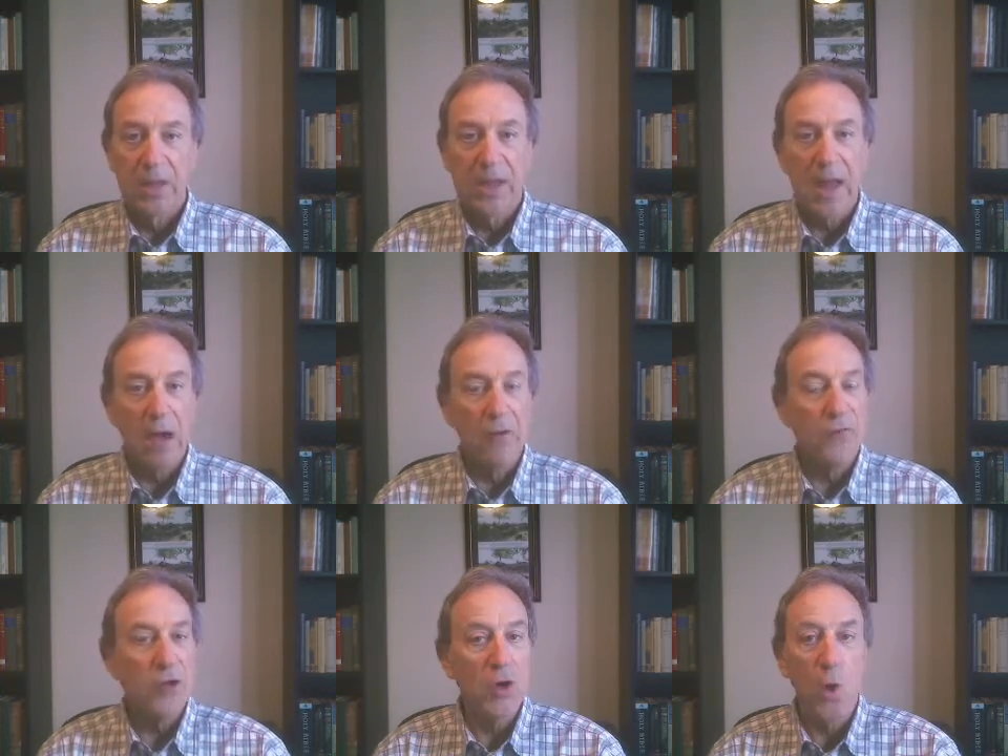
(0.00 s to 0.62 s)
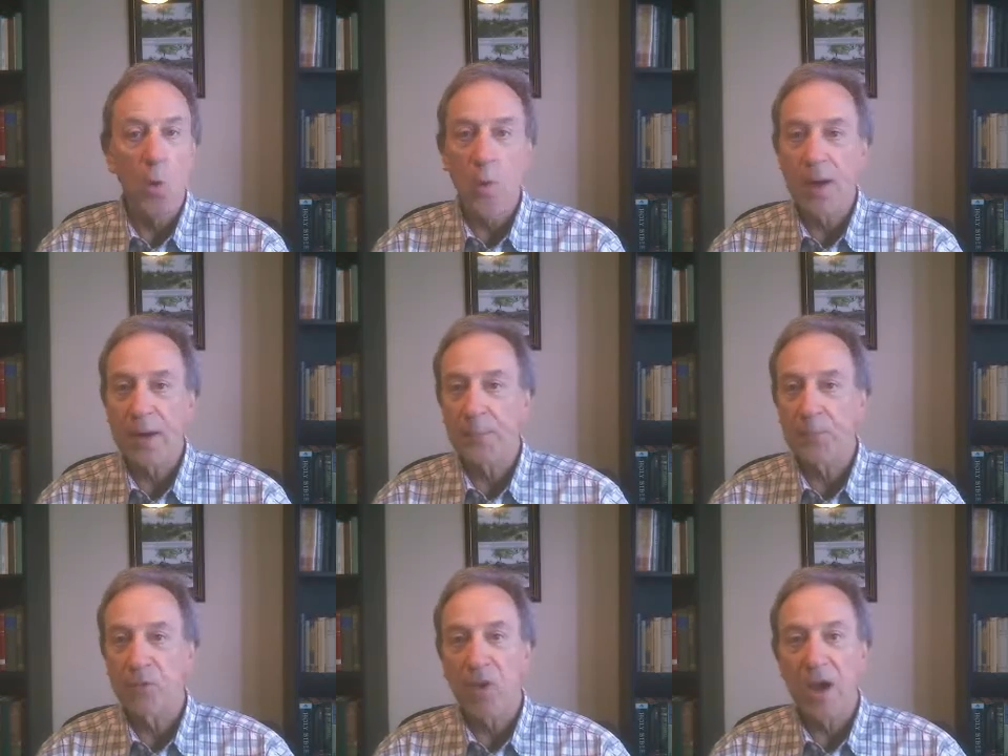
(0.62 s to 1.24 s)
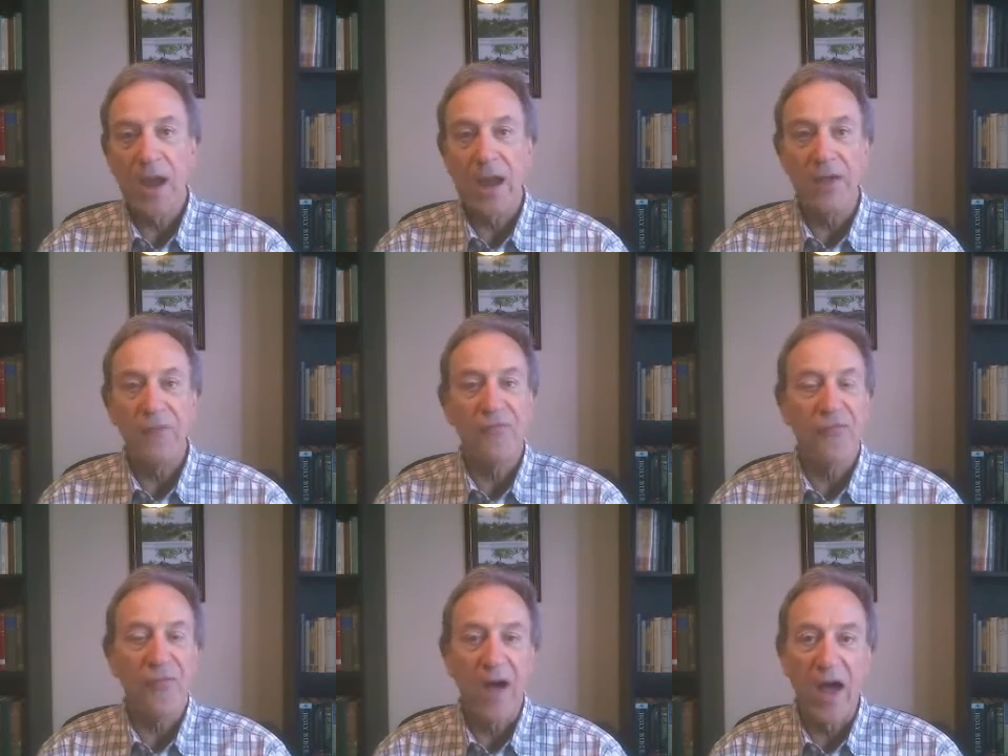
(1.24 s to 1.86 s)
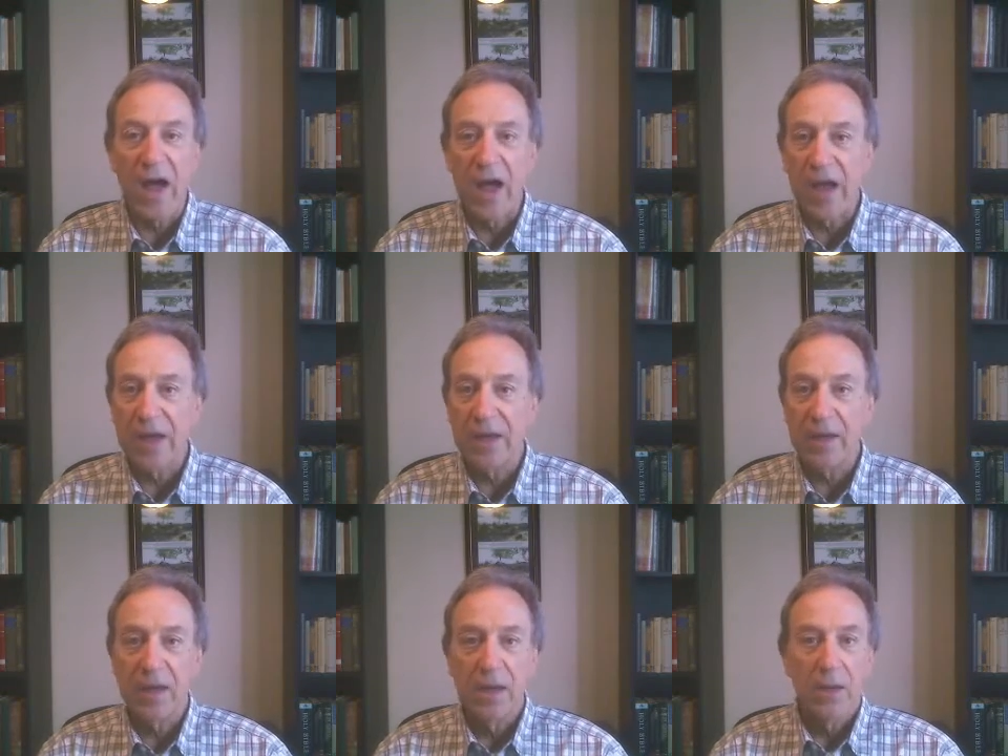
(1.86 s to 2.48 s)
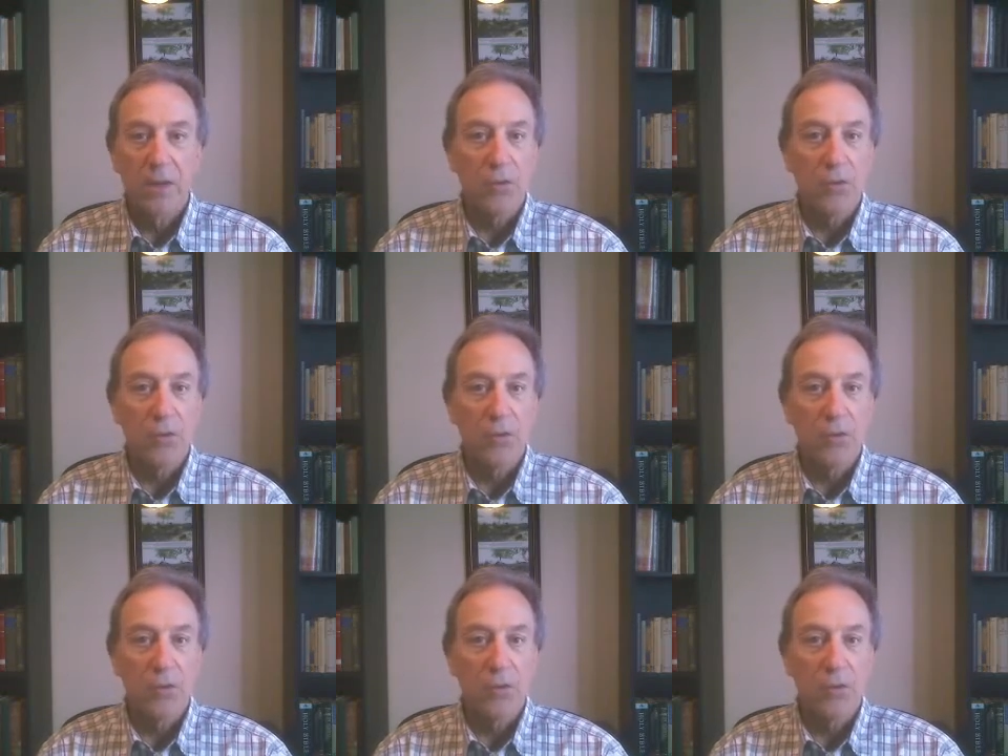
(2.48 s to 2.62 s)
Now, if you don't want to pray, fine.